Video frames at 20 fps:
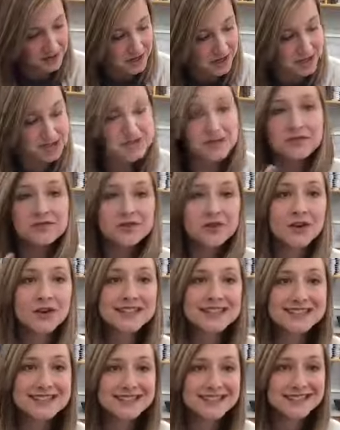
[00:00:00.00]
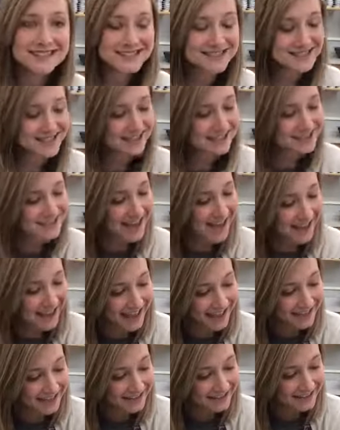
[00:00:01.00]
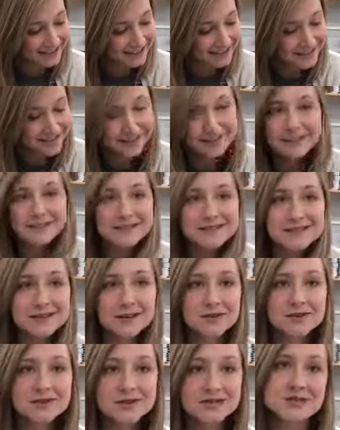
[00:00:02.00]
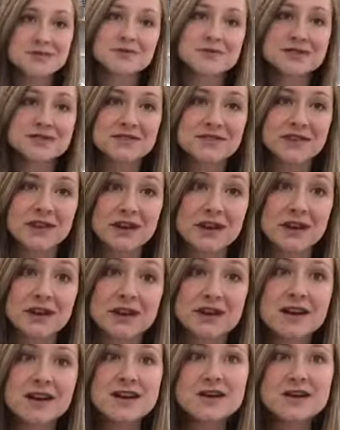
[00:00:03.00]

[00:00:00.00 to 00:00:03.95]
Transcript: So for instance, its head is closest to a sphere.